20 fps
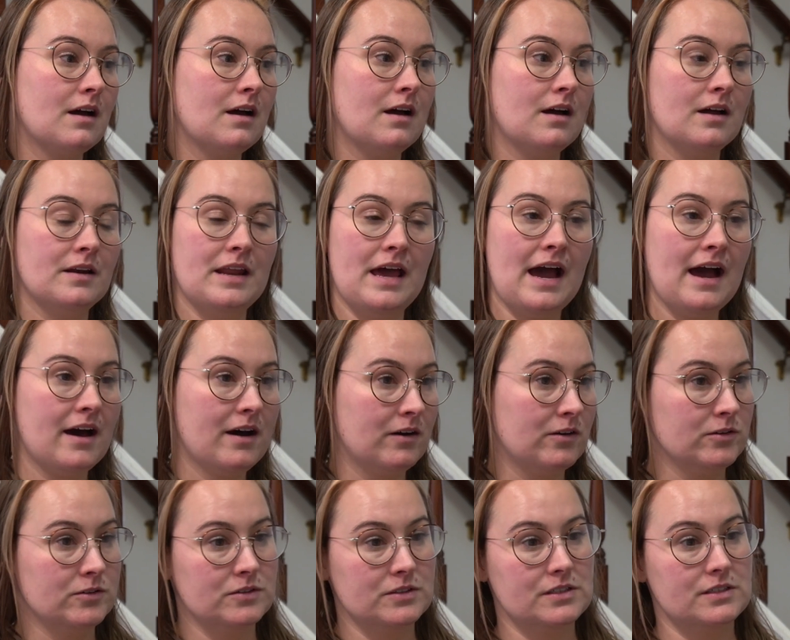
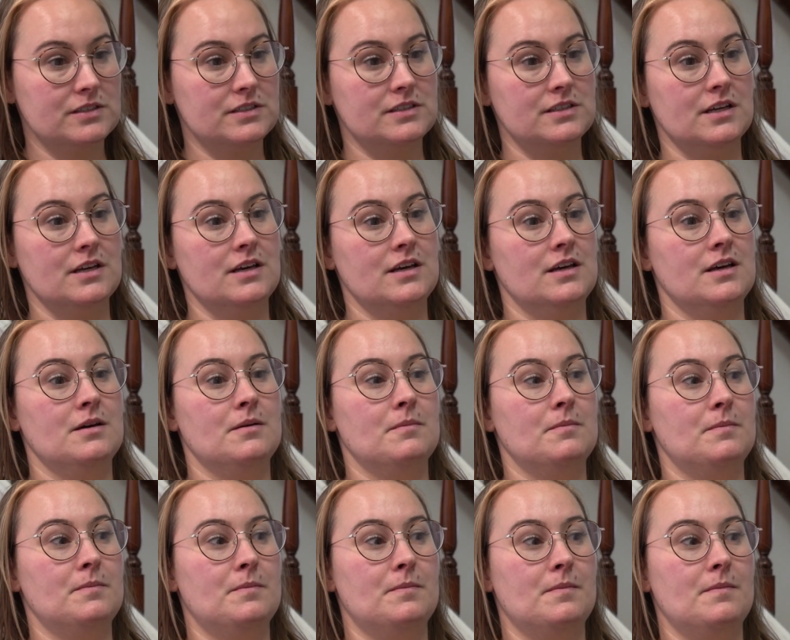unhoused,
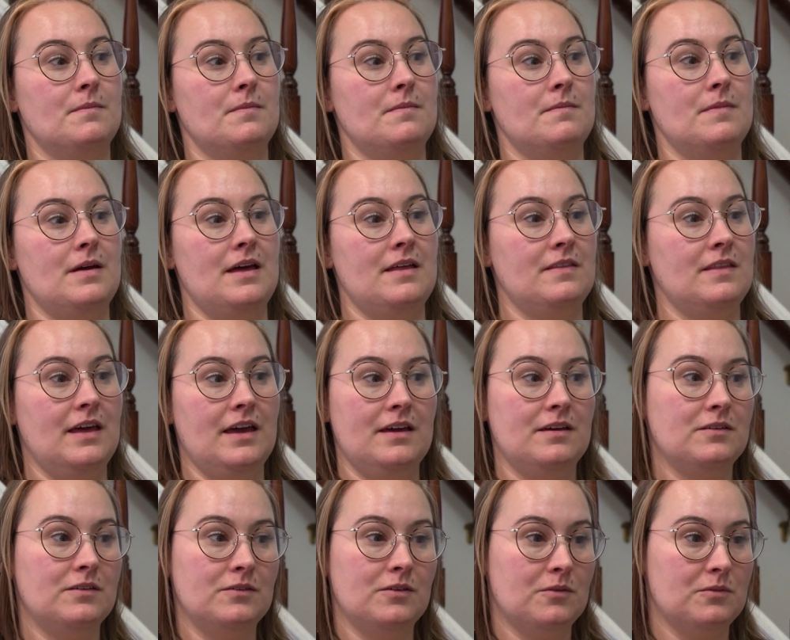and
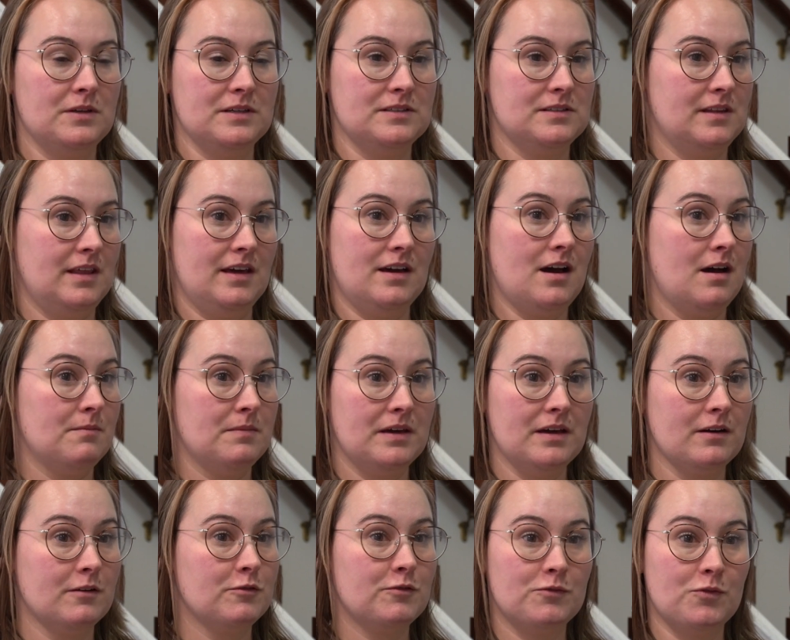they come
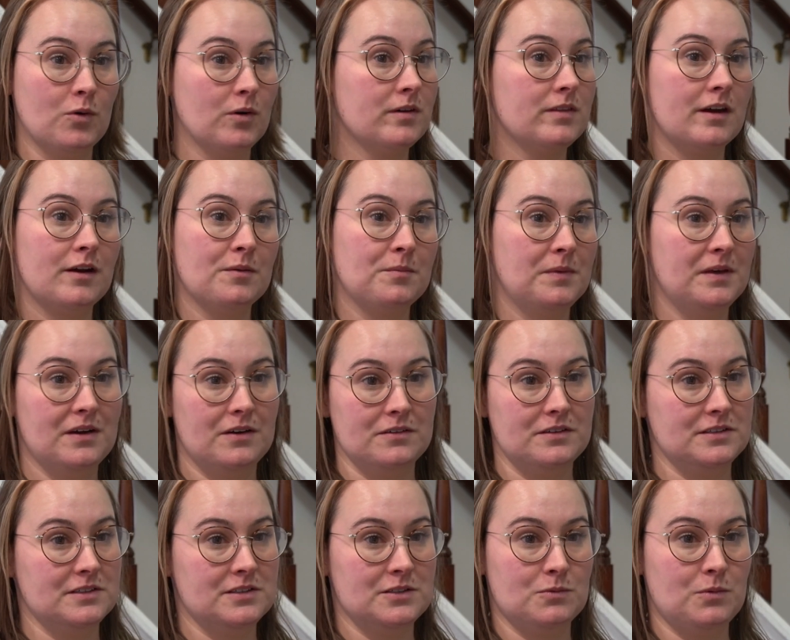here for their meal.
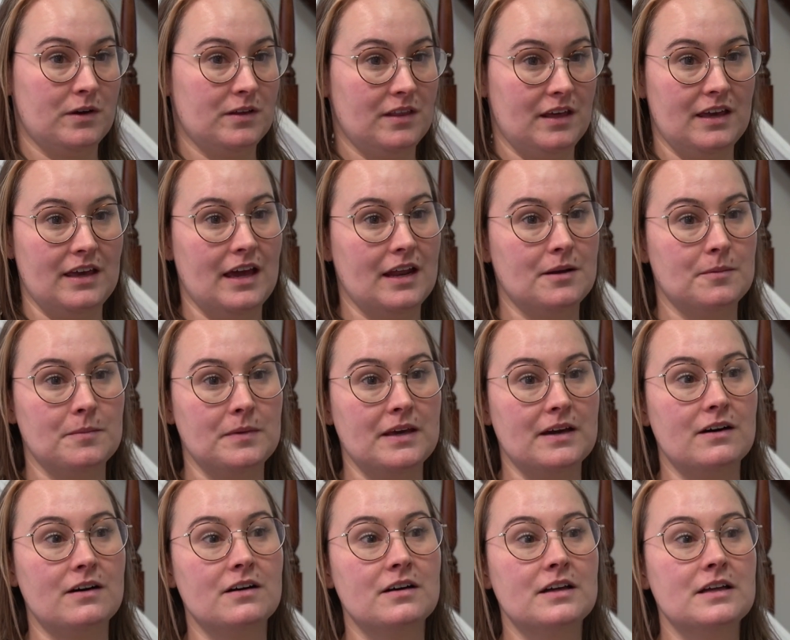This is where they get a
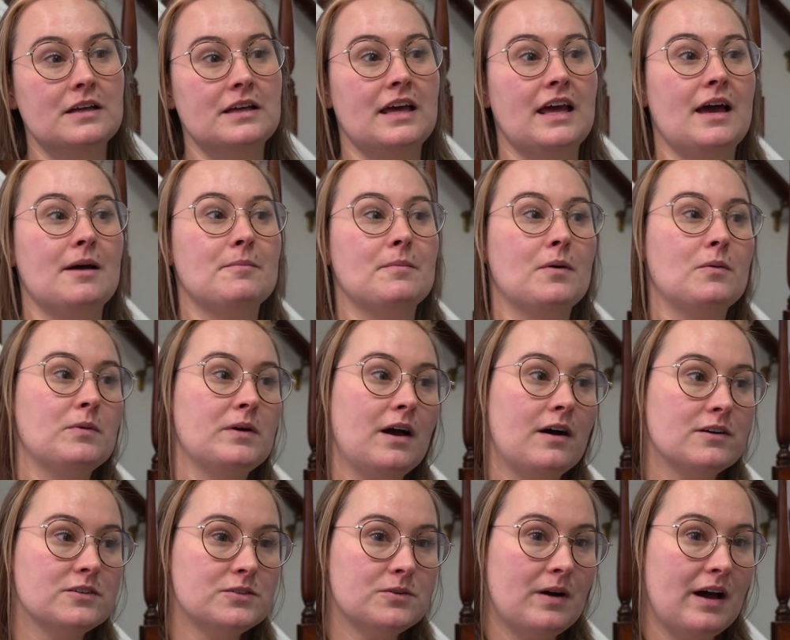meal. But we
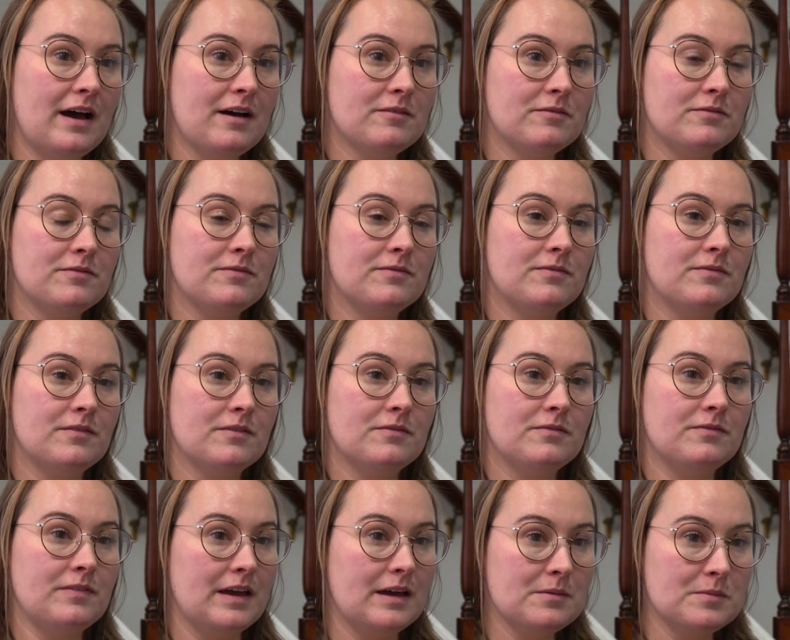also have
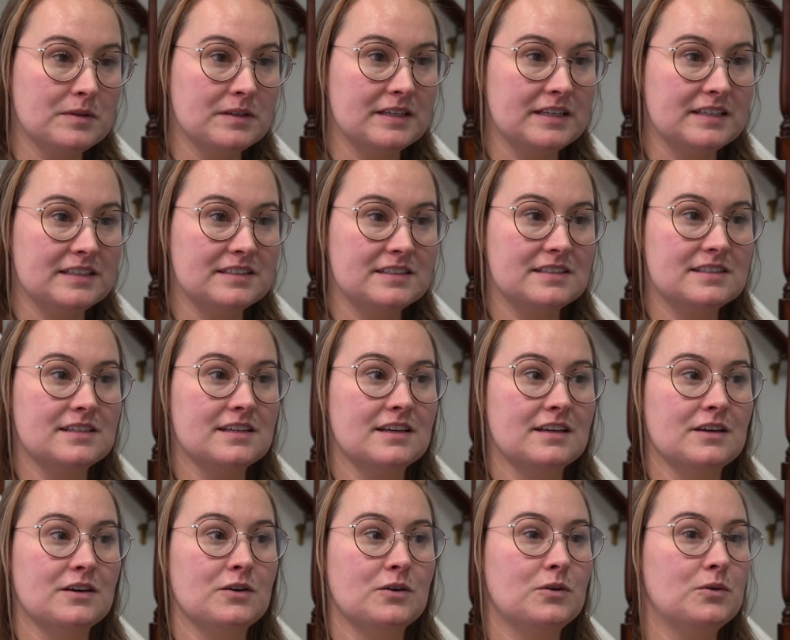families
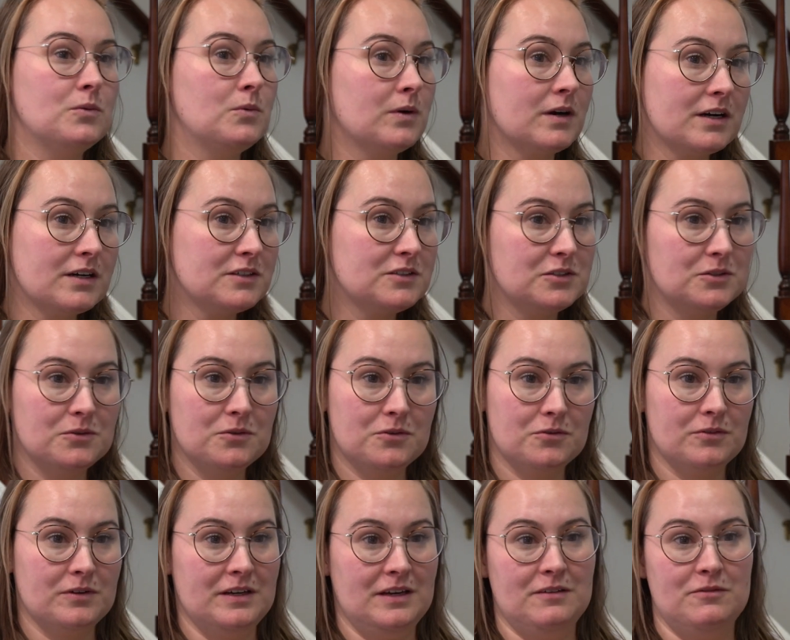who work 2,
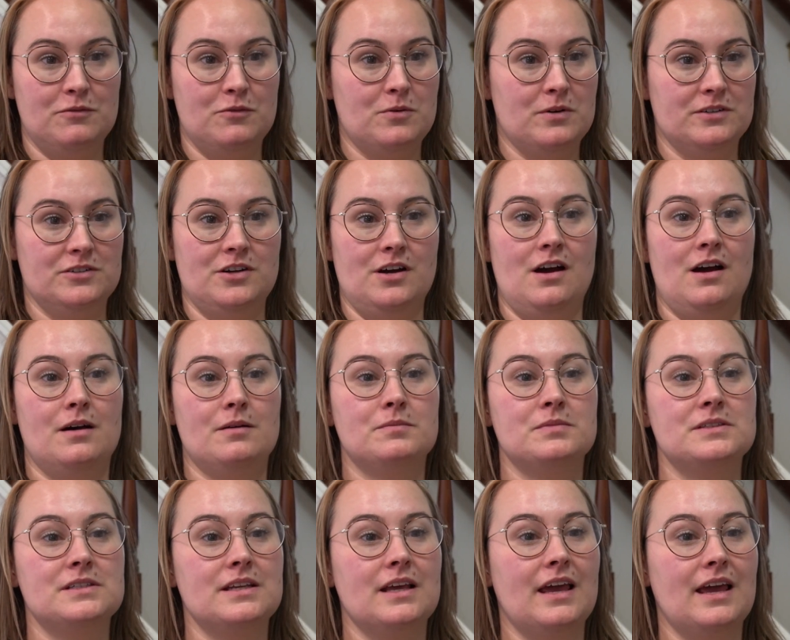3, 4
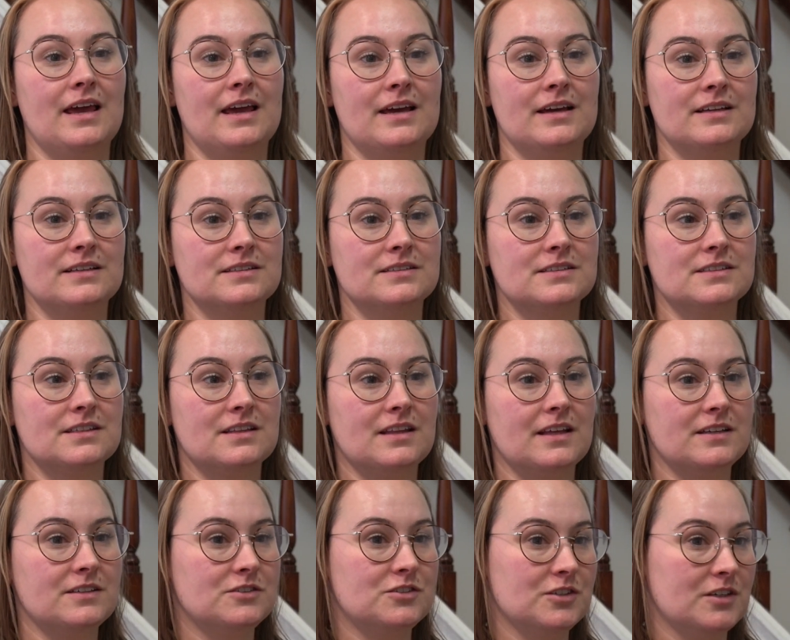jobs, and
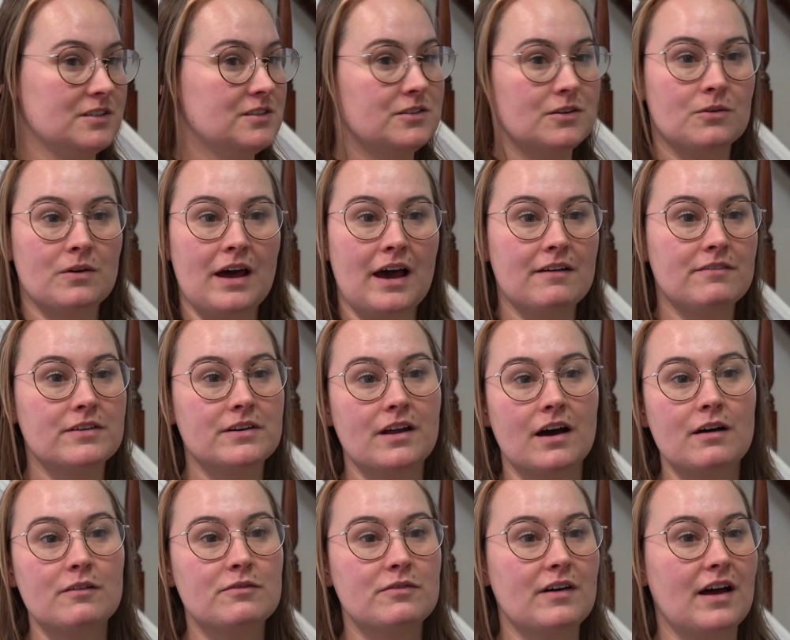they just don't have
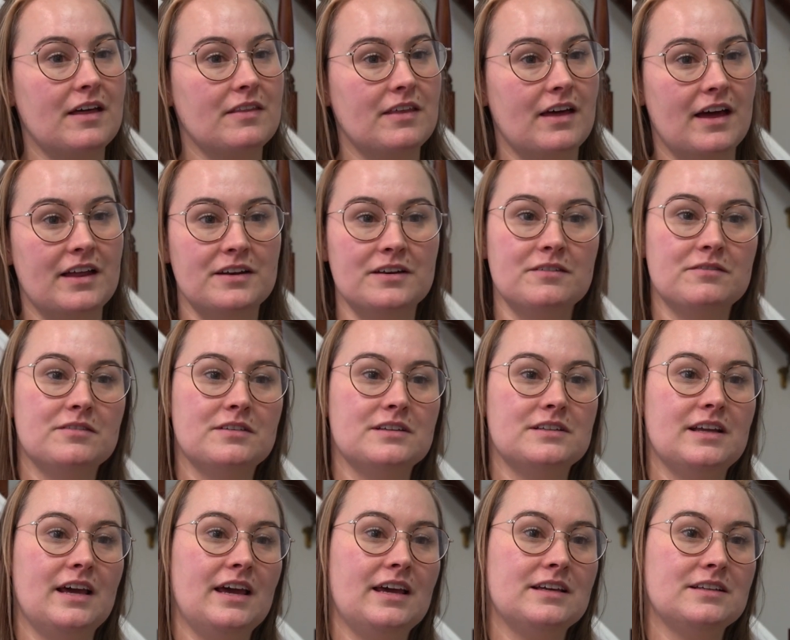enough at the end of the
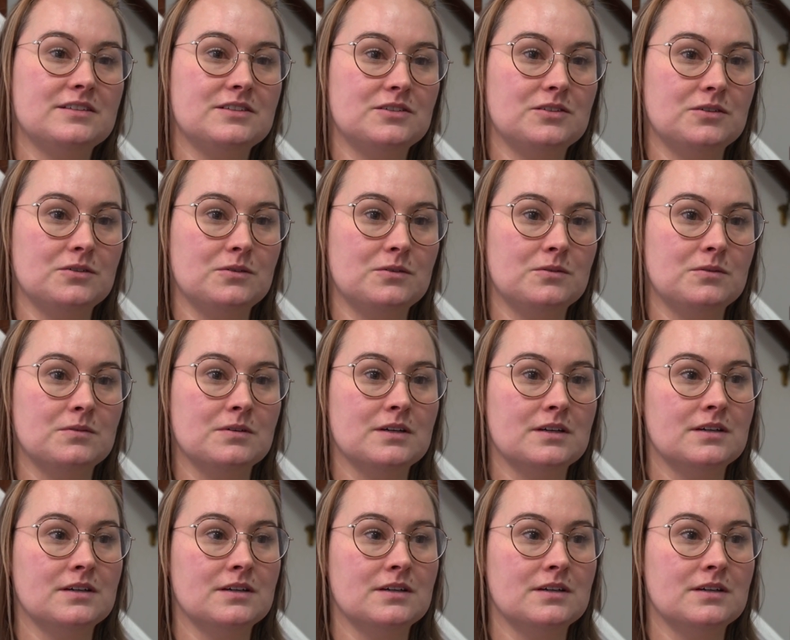day to